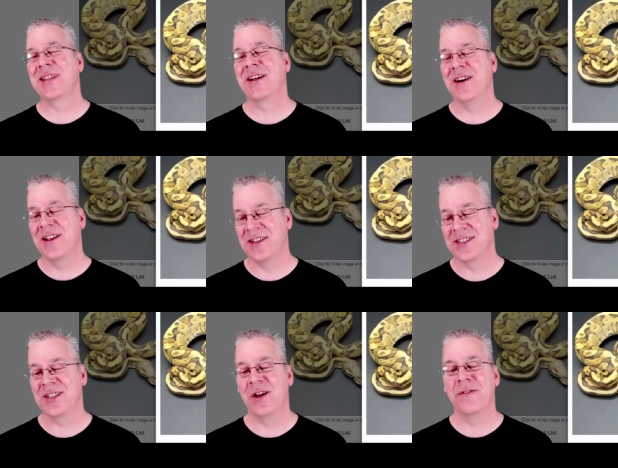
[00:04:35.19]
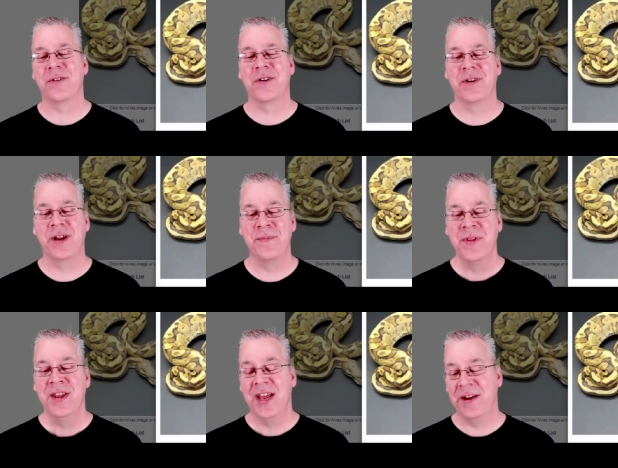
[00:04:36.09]
they call the sulfur cream.
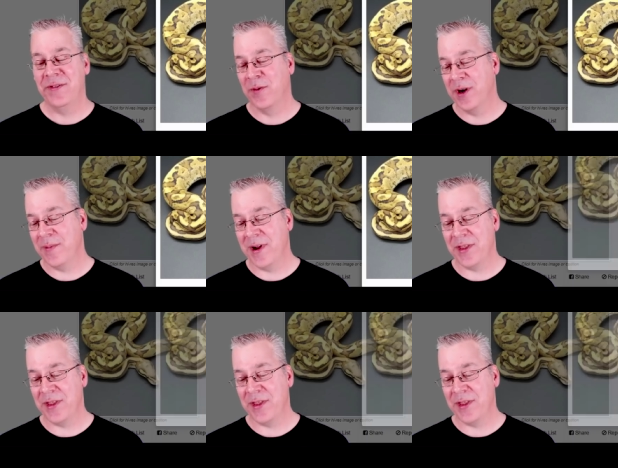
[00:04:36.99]
And if you're wondering